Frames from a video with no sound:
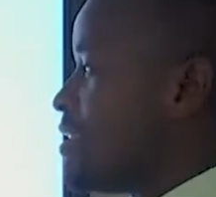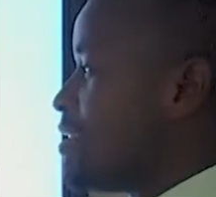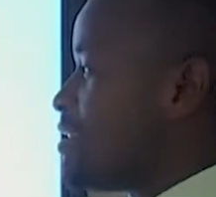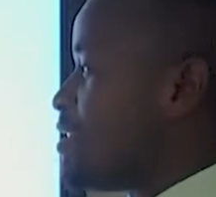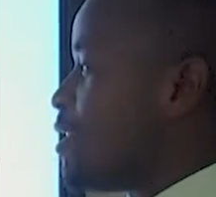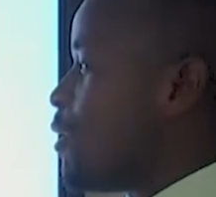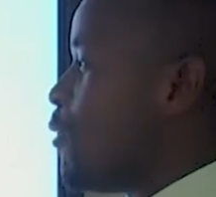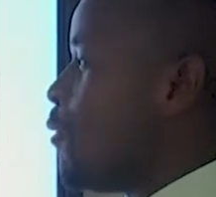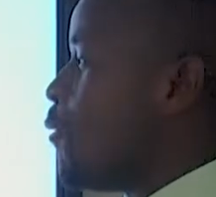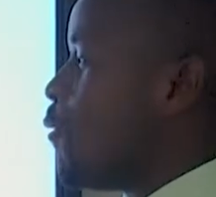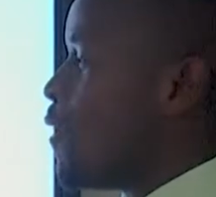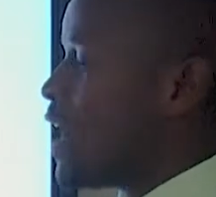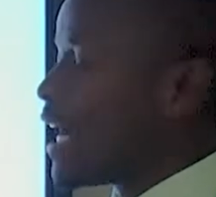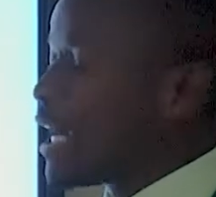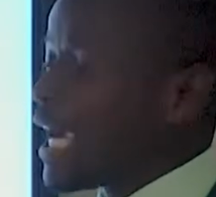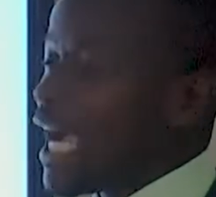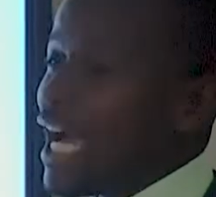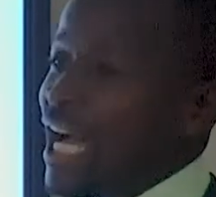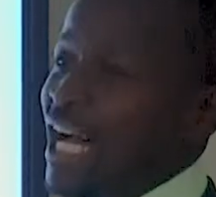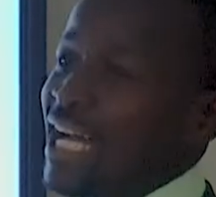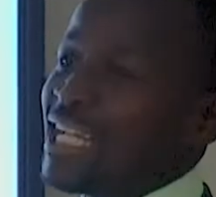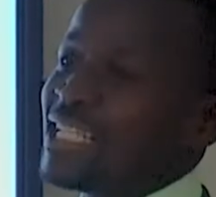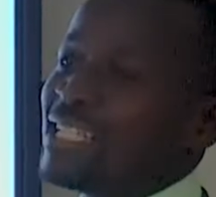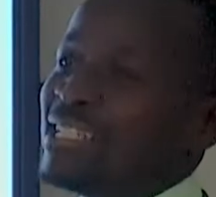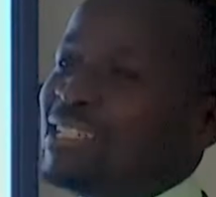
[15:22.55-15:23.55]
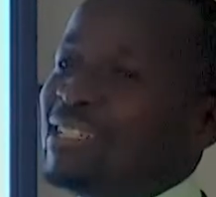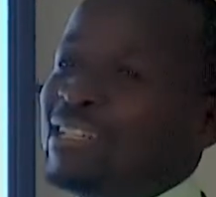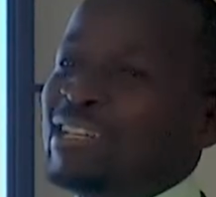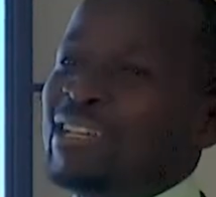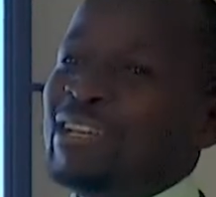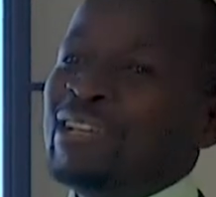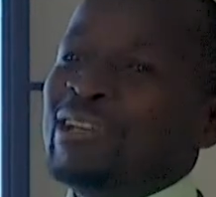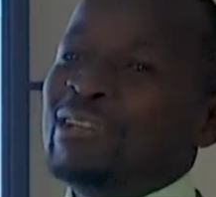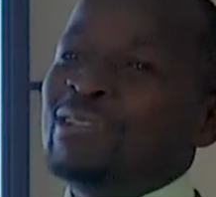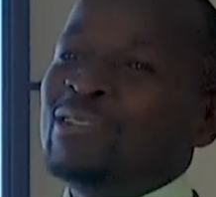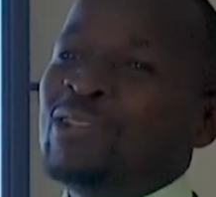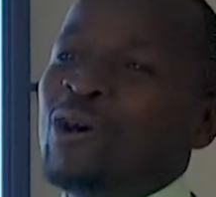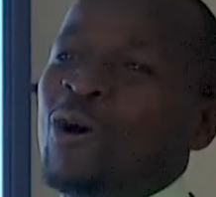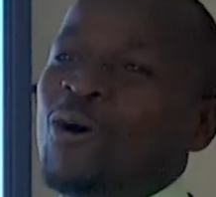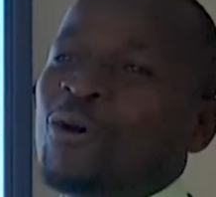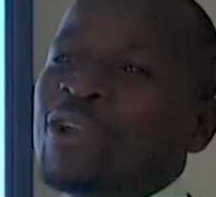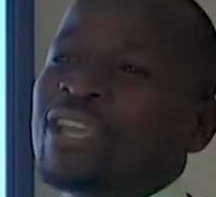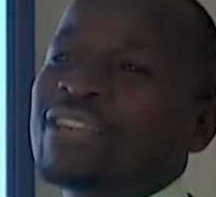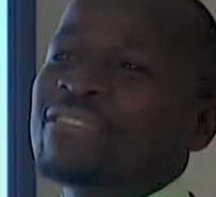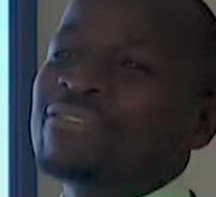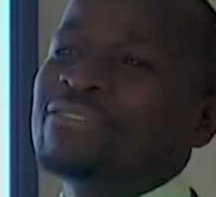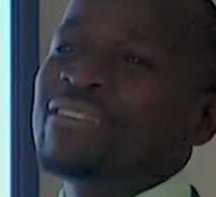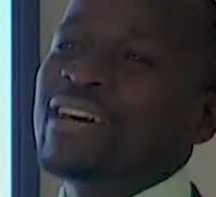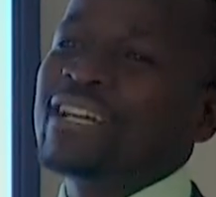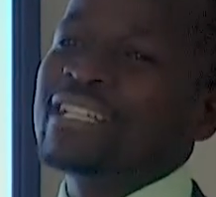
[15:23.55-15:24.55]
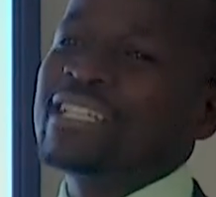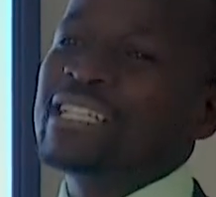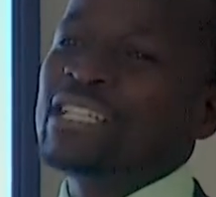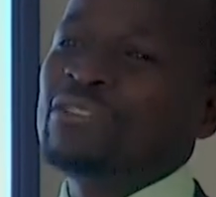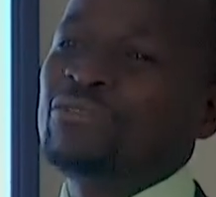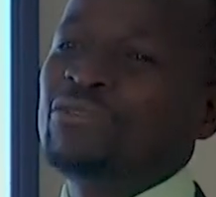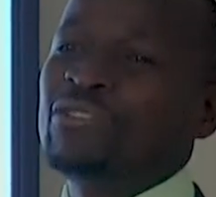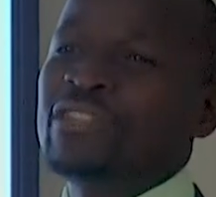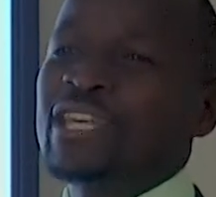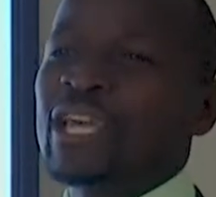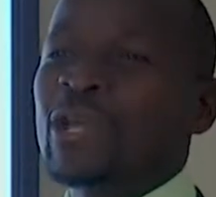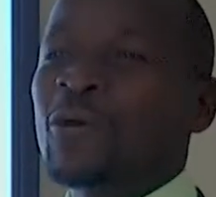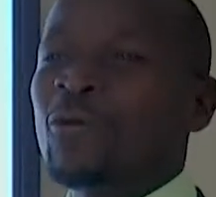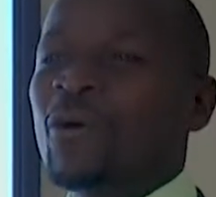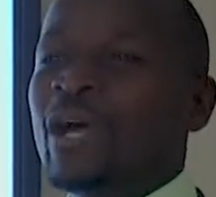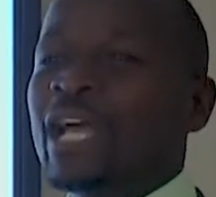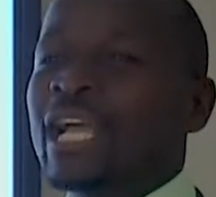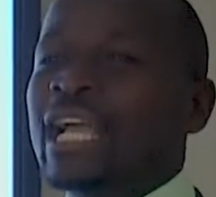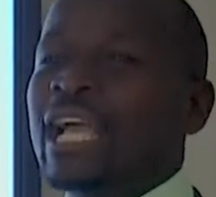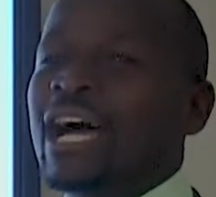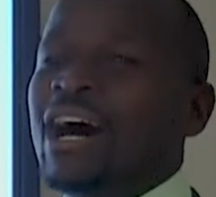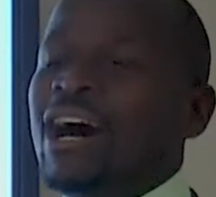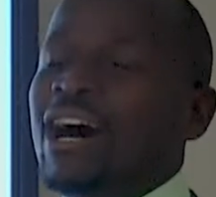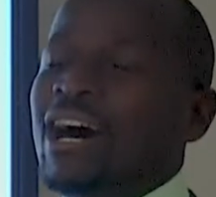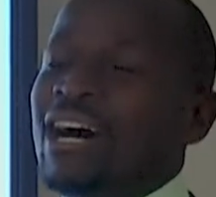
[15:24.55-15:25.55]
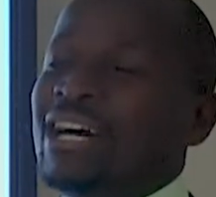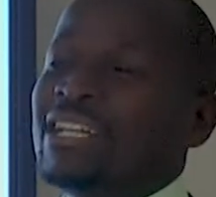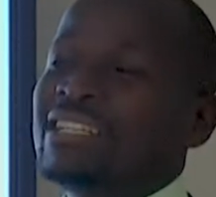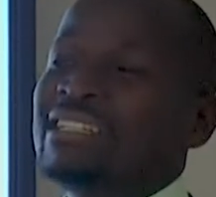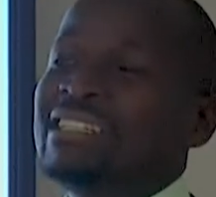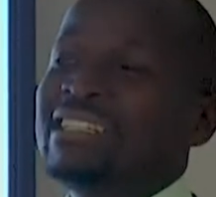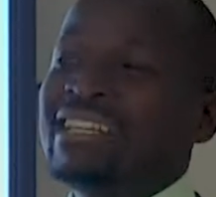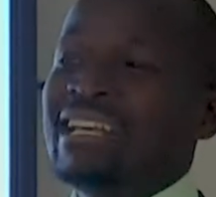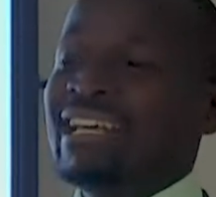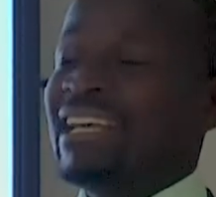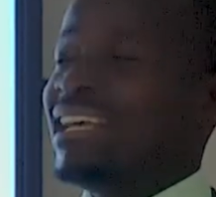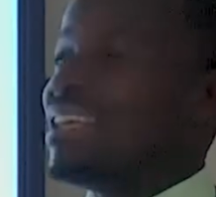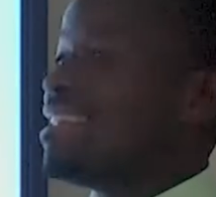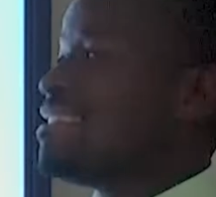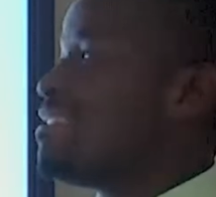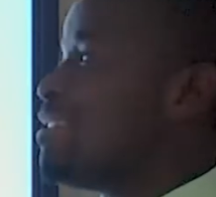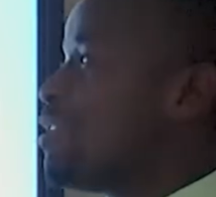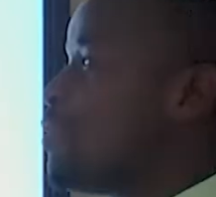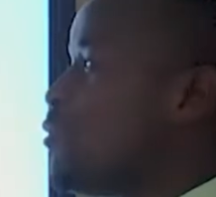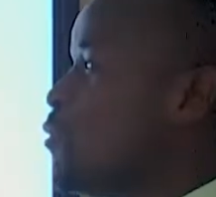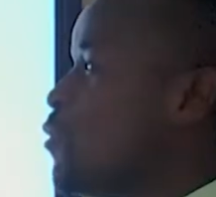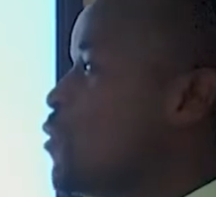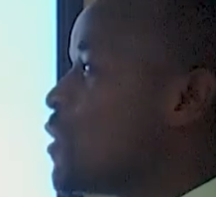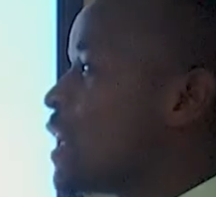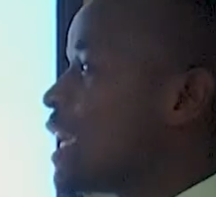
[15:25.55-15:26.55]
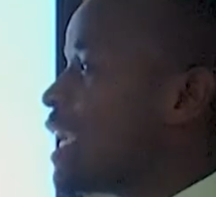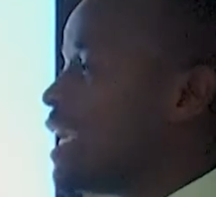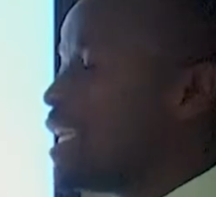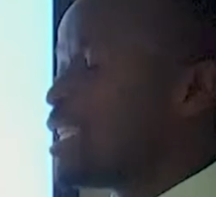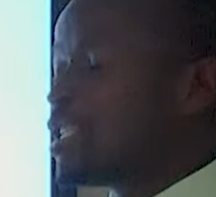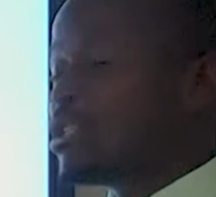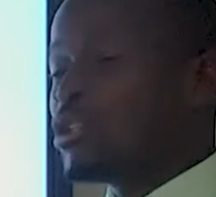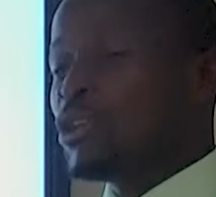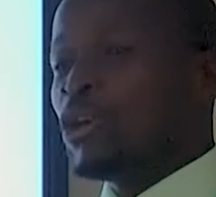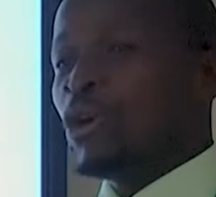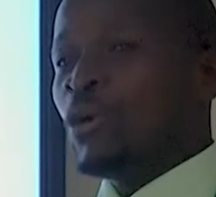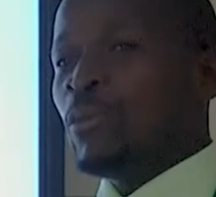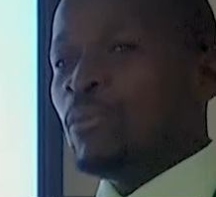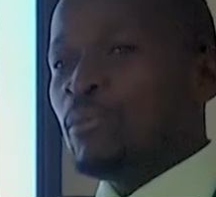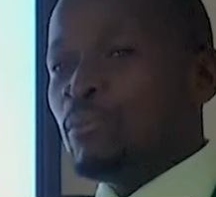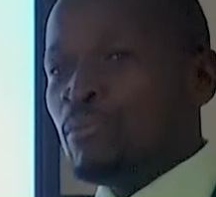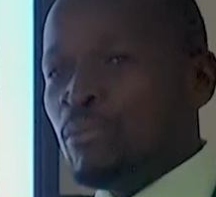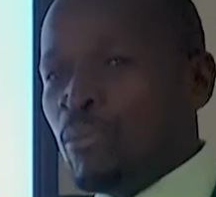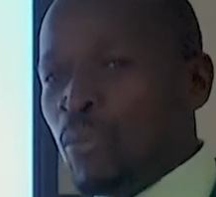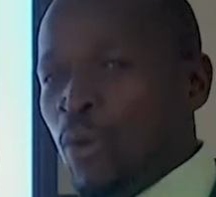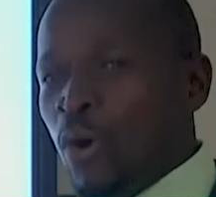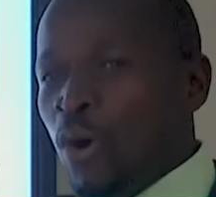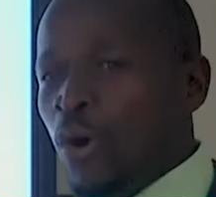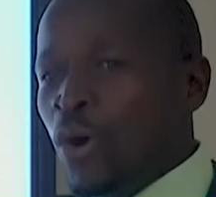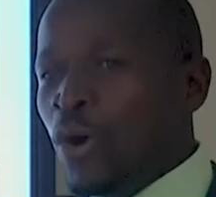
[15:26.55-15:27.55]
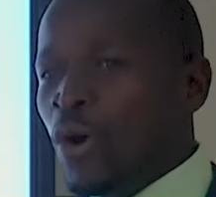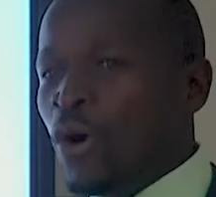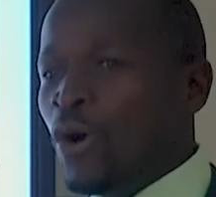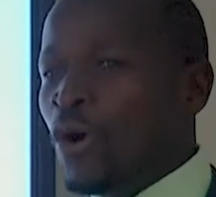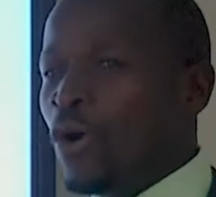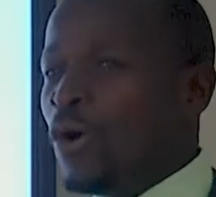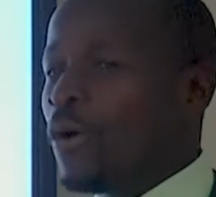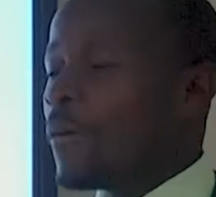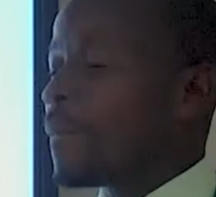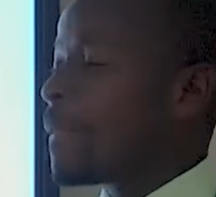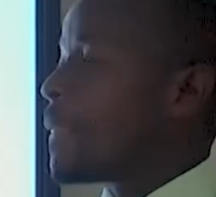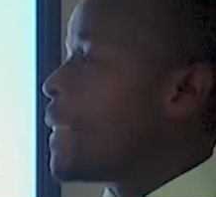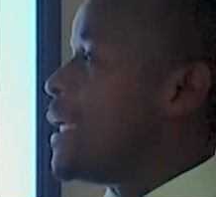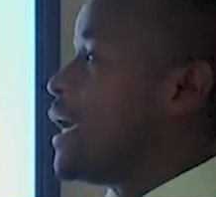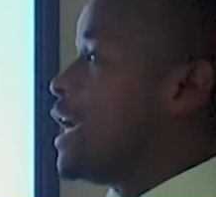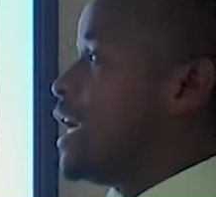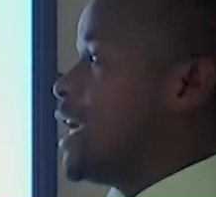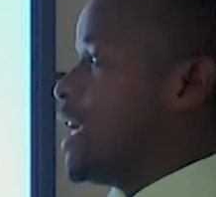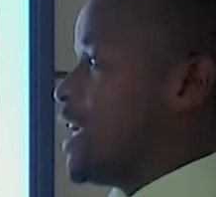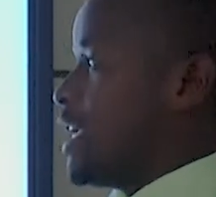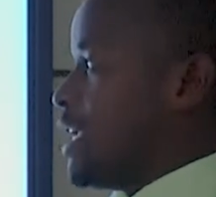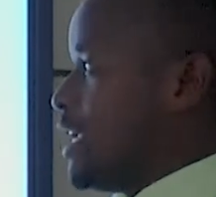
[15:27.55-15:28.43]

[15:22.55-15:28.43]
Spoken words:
They will work hard knowing that if they work hard, they will get more